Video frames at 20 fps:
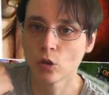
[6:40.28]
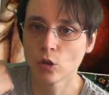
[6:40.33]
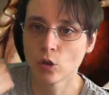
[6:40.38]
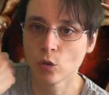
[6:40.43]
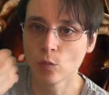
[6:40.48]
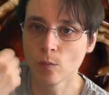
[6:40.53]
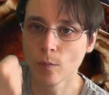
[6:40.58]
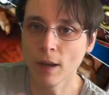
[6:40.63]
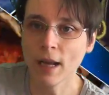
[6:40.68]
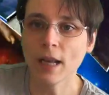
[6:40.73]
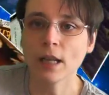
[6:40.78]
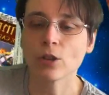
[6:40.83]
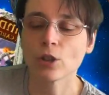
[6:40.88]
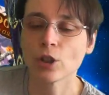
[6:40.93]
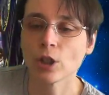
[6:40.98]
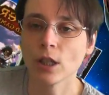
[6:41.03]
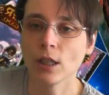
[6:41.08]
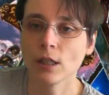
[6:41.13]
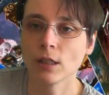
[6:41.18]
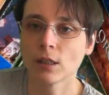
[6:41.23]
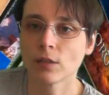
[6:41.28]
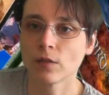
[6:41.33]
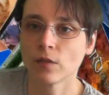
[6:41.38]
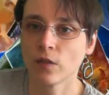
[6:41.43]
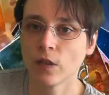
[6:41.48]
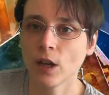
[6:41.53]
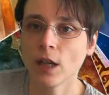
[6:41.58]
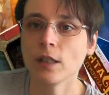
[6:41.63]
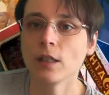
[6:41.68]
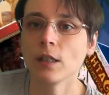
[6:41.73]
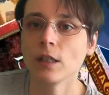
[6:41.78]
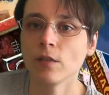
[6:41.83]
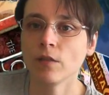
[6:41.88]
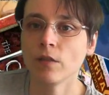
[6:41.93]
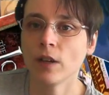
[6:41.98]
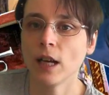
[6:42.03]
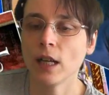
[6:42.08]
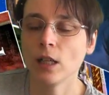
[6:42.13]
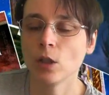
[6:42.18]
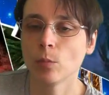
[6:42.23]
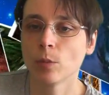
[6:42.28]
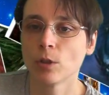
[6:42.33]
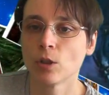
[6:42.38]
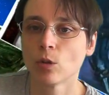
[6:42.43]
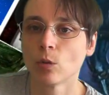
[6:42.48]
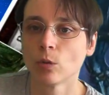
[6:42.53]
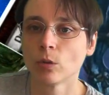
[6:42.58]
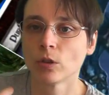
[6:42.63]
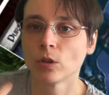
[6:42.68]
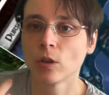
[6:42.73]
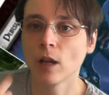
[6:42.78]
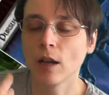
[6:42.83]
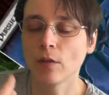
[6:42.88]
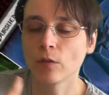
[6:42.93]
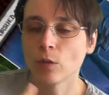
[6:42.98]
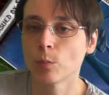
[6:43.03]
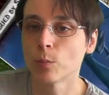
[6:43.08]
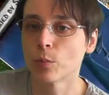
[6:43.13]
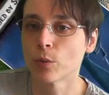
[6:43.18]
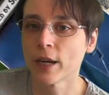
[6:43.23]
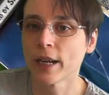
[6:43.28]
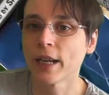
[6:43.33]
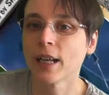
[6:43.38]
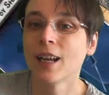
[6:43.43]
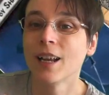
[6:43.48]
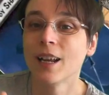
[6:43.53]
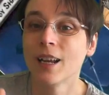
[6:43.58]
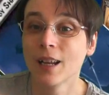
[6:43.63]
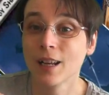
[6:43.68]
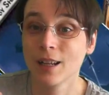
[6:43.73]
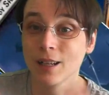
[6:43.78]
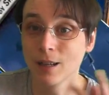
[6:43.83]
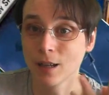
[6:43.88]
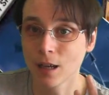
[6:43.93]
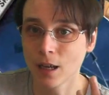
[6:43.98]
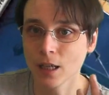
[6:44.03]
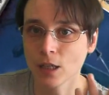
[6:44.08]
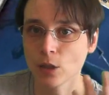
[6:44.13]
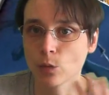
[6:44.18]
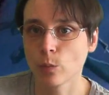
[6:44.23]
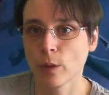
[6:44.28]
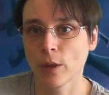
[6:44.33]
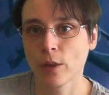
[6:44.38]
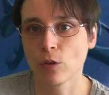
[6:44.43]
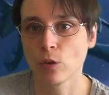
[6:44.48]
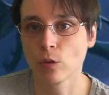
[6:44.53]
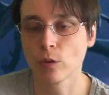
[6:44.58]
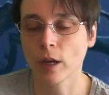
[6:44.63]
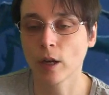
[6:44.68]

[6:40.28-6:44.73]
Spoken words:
to match its fighting value, but you also have to bring light with you.